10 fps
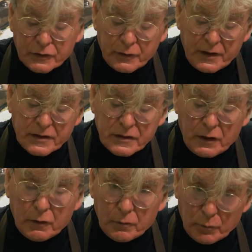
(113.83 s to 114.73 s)
So it
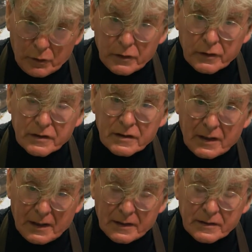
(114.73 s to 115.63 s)
still works
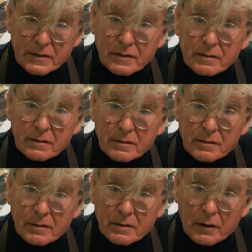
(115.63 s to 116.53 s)
as
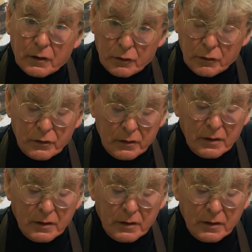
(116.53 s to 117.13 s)
a good